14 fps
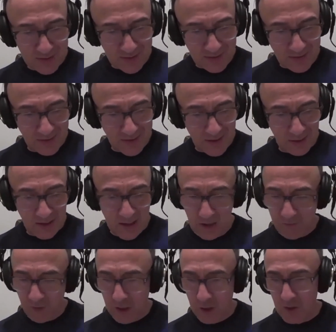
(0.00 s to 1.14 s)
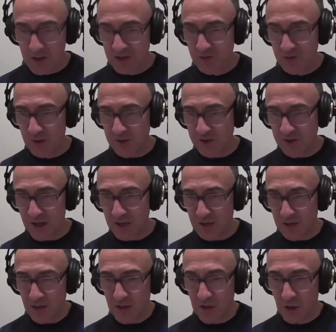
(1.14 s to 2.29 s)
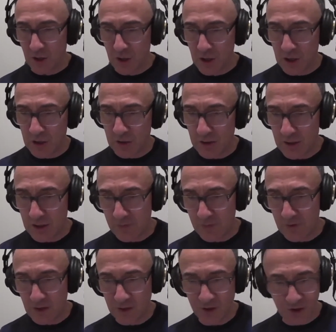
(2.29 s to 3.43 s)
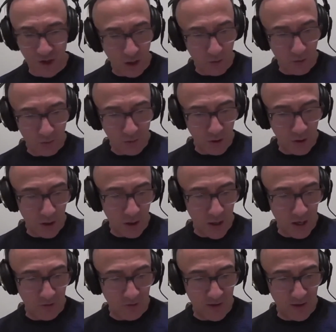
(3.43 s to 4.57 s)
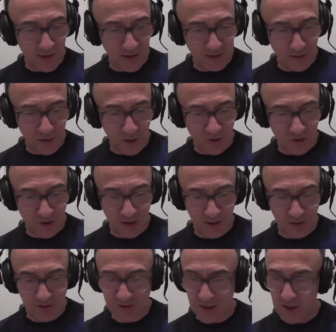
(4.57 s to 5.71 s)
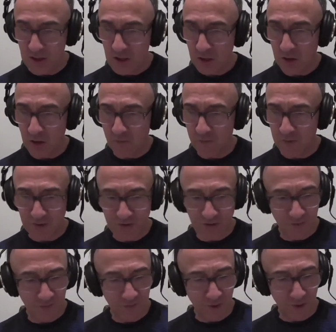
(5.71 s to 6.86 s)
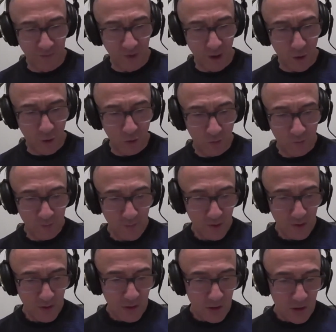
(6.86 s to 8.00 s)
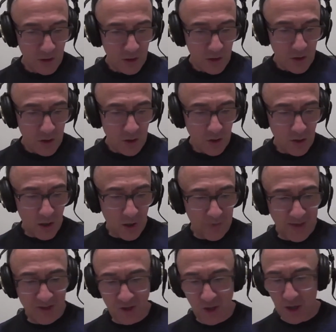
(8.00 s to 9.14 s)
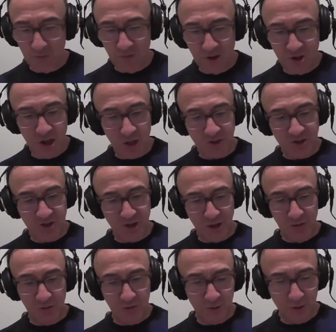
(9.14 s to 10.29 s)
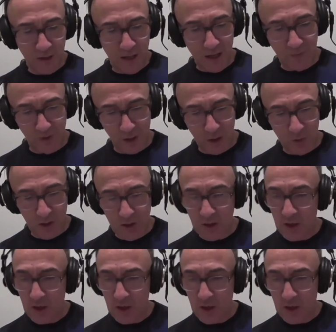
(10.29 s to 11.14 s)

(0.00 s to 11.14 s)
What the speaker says: Calvert-Lewin, as Rich said earlier in the show, I think he's lost his confidence in front of goal. They started Richarlison, Calvert-Lewin.